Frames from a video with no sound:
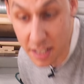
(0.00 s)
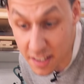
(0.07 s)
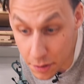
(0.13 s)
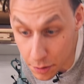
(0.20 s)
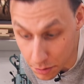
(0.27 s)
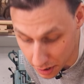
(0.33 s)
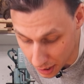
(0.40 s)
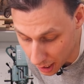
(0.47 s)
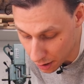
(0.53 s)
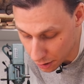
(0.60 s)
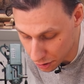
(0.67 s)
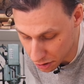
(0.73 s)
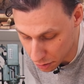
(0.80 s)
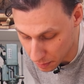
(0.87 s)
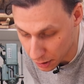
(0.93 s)
these two together
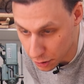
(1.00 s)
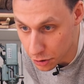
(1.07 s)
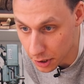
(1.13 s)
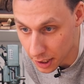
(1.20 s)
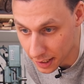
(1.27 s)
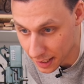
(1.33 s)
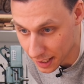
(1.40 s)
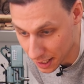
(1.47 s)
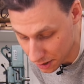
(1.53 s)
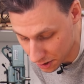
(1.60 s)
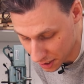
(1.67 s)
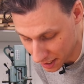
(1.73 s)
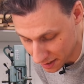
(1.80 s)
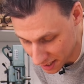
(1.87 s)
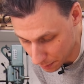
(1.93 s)
just to make sure that the
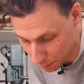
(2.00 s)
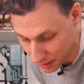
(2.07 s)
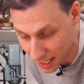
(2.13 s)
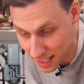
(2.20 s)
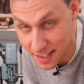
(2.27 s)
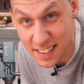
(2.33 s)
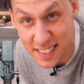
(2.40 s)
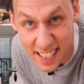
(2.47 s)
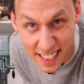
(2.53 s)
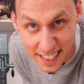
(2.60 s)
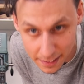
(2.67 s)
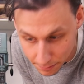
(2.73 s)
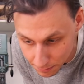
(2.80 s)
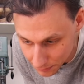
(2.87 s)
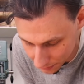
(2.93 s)
hinge ends up nice and
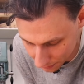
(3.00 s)
tight. And the